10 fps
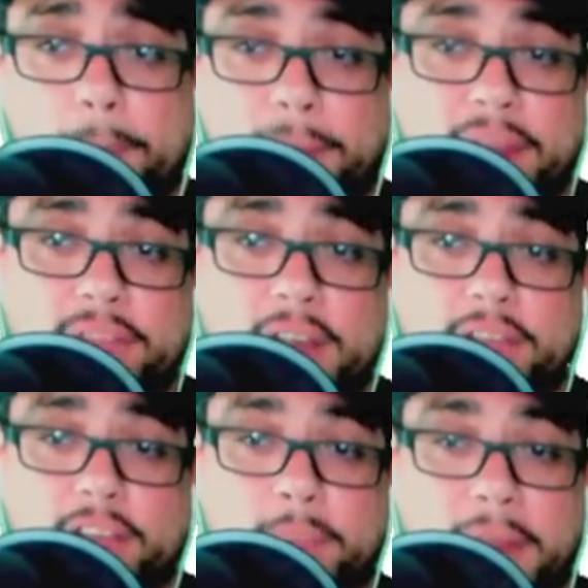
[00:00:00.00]

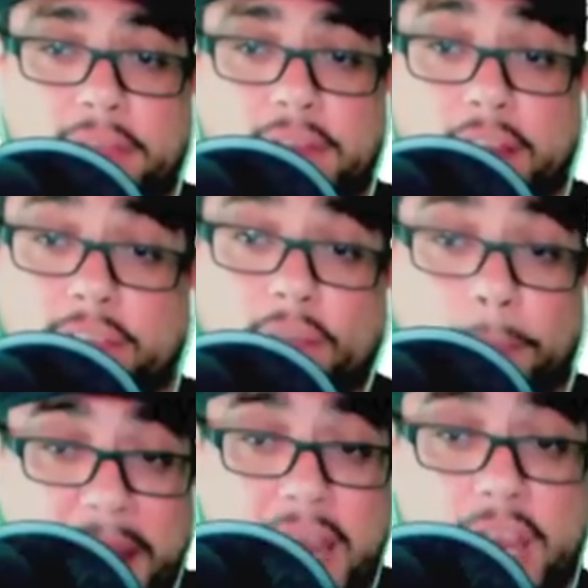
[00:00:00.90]
Business is business, so
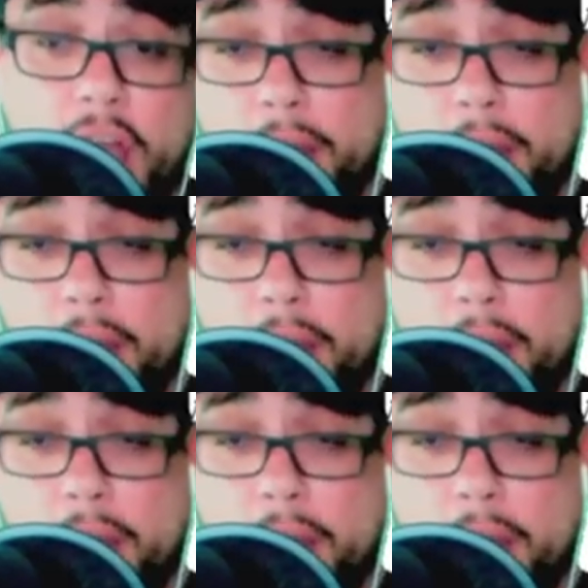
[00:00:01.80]
pay